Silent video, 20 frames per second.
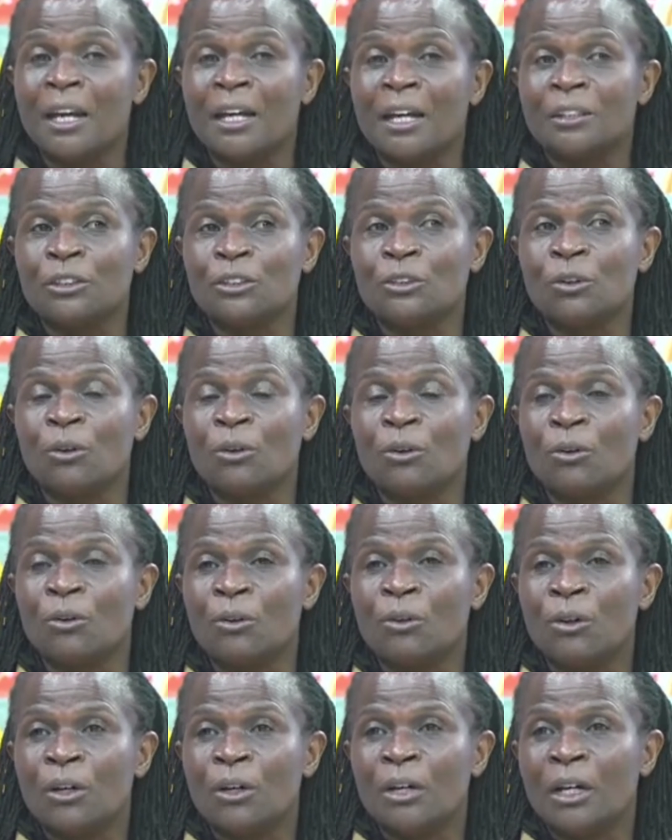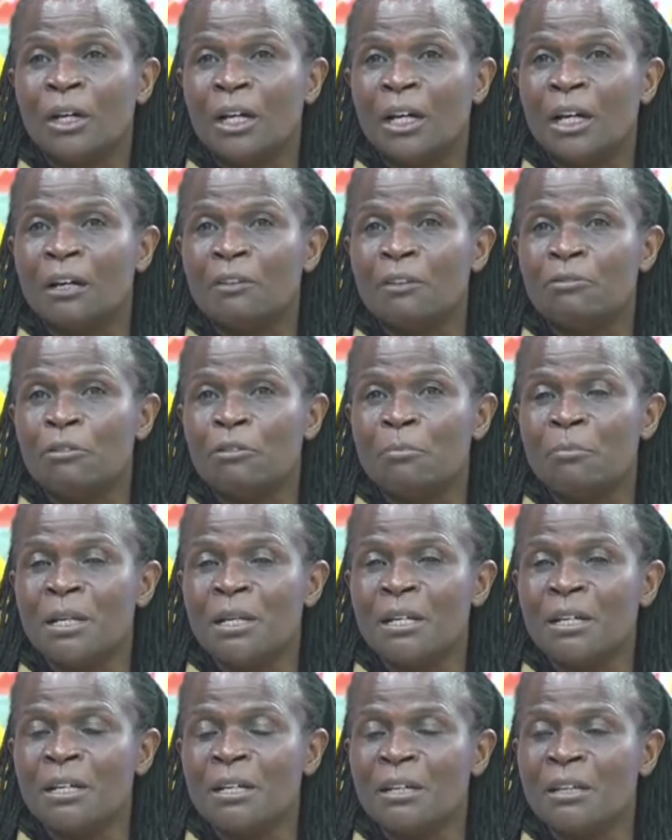And so, for
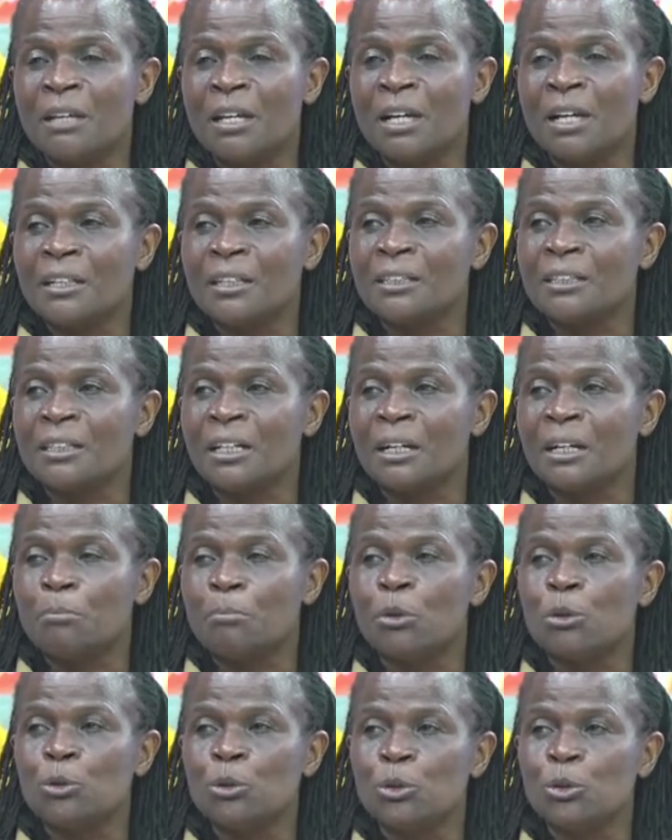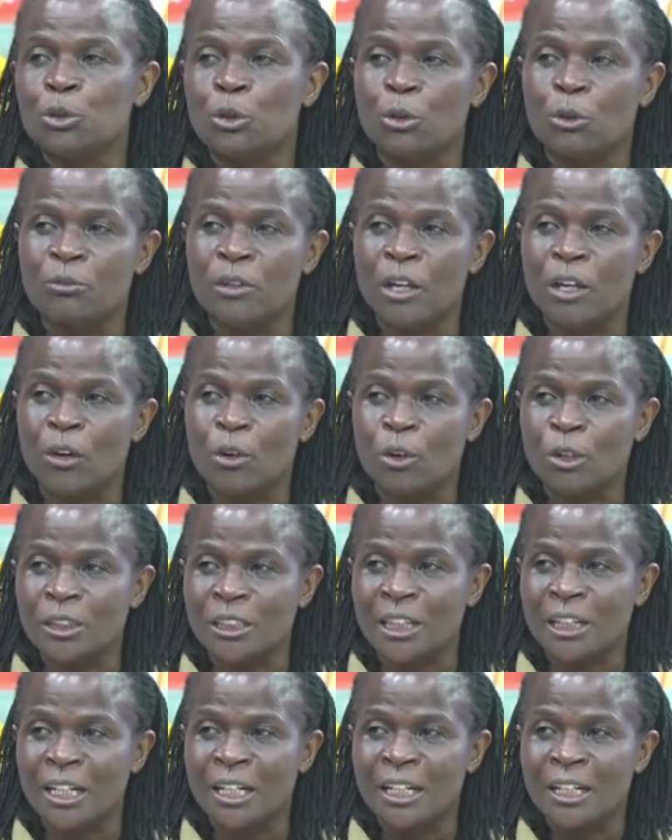me, that is a pollution of the
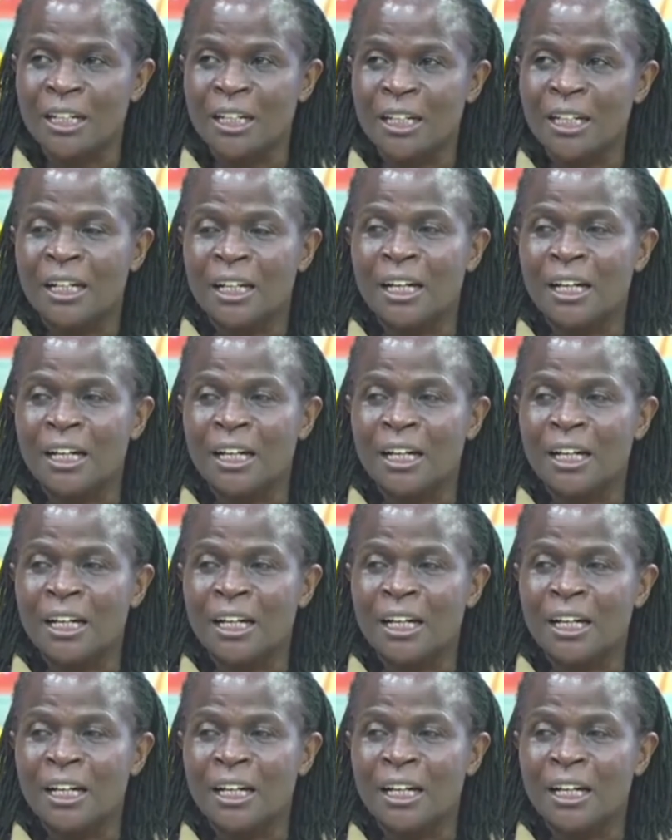altar.